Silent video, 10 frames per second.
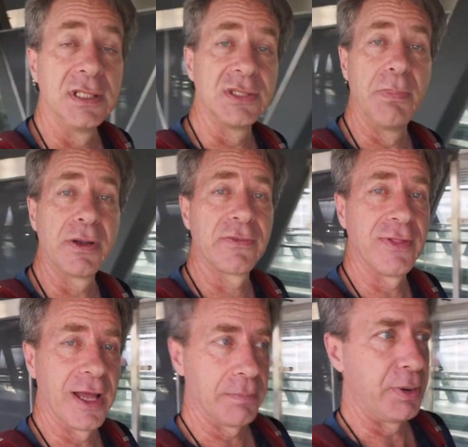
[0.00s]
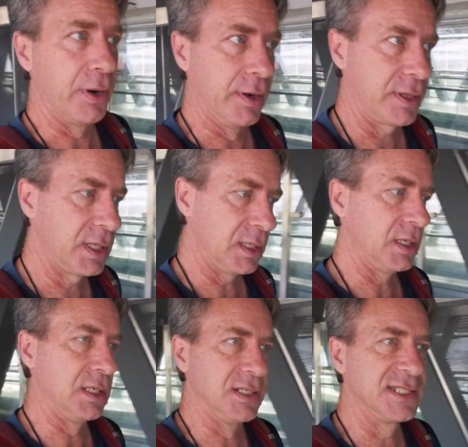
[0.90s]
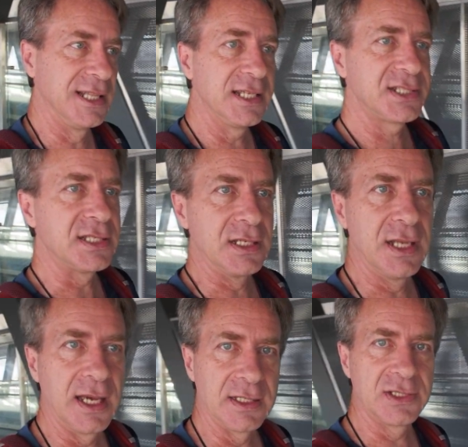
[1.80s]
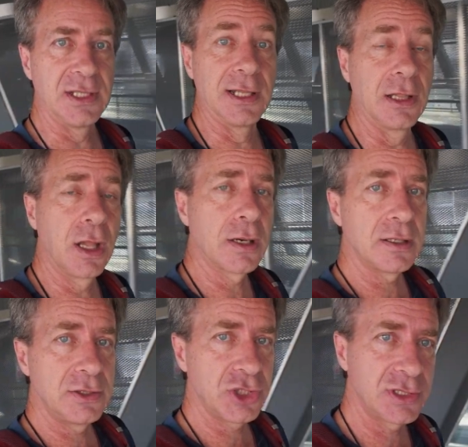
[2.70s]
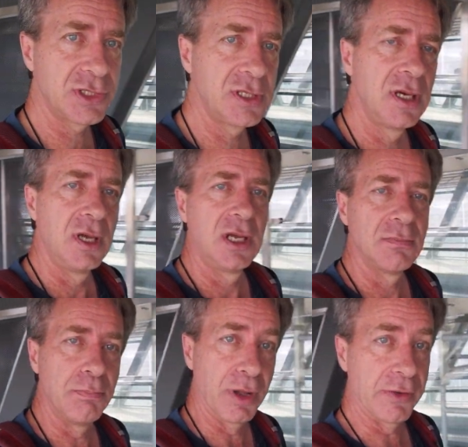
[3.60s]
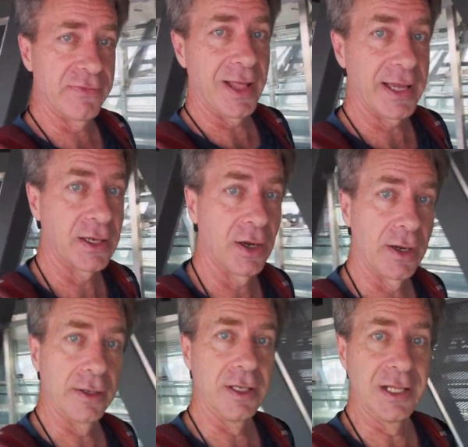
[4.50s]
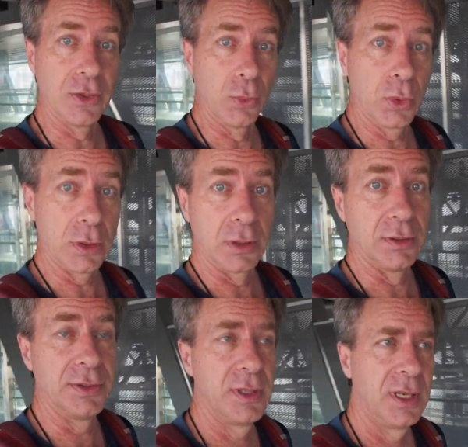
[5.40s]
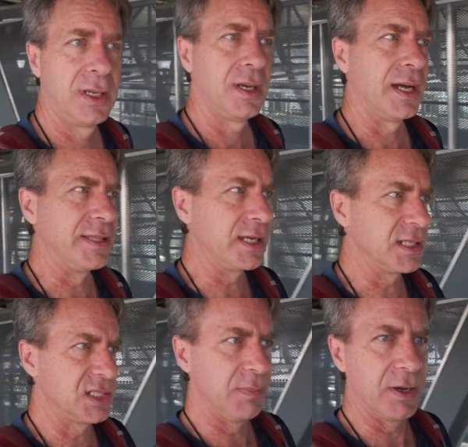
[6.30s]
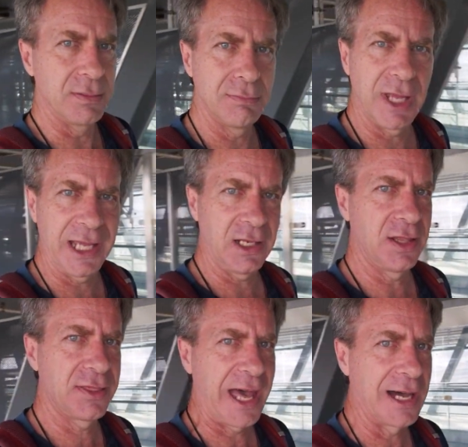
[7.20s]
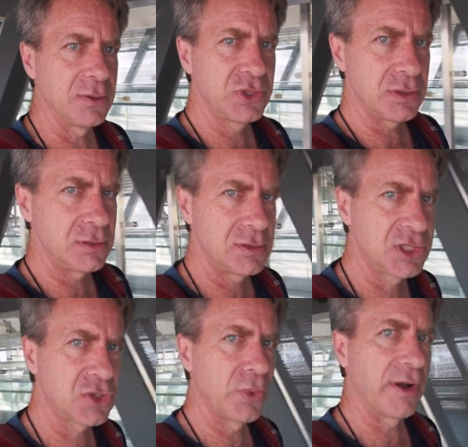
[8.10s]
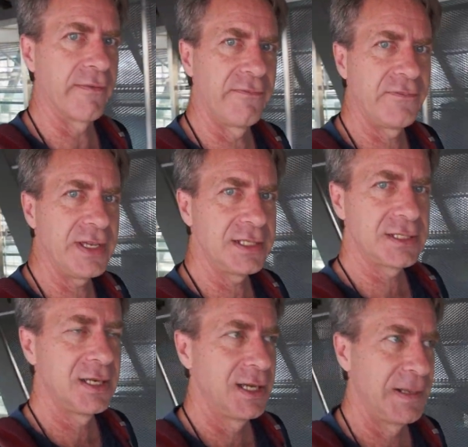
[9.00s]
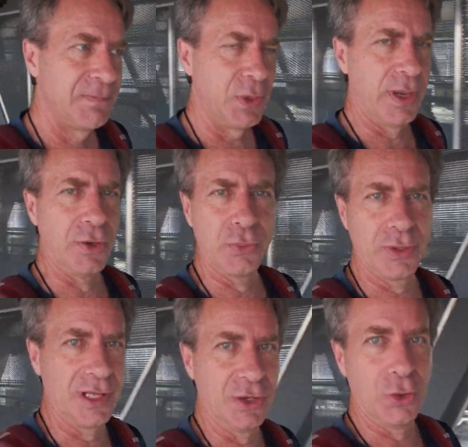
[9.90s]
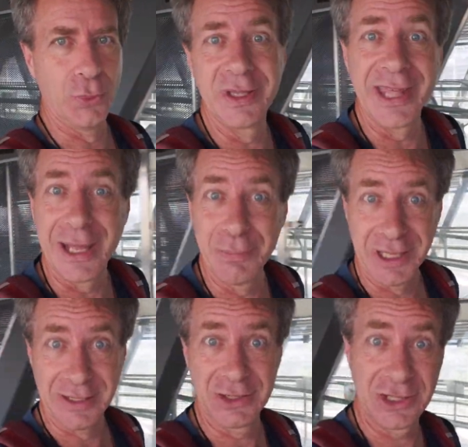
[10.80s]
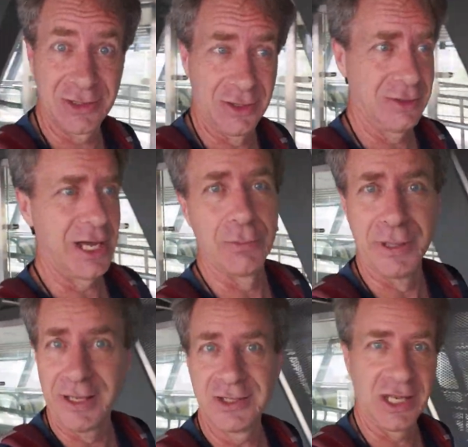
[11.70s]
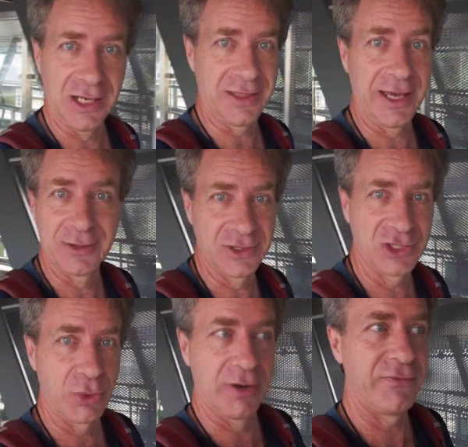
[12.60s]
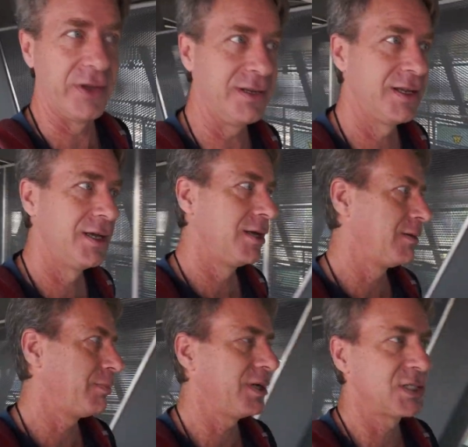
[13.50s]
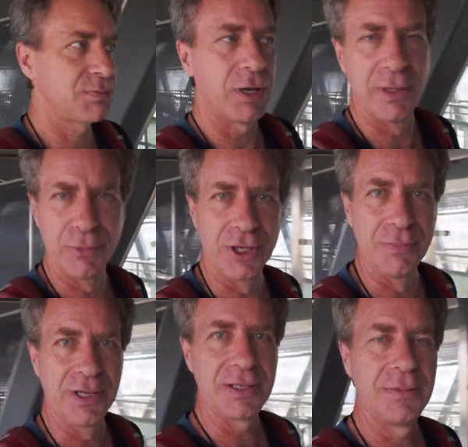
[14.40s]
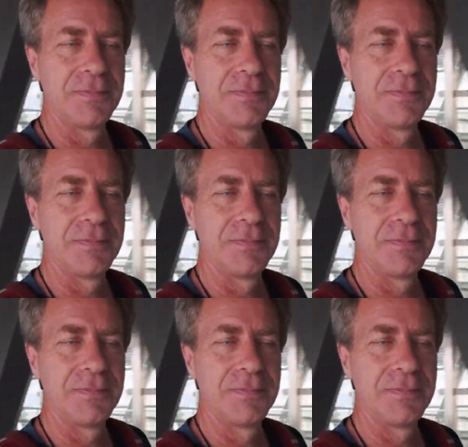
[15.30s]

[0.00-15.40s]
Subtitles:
butterfly park is listed as the largest butterfly garden in the world. I think it's about 80,000 square feet, though I don't really know what that means. You know, how big is 80,000 square feet? But it's probably pretty big.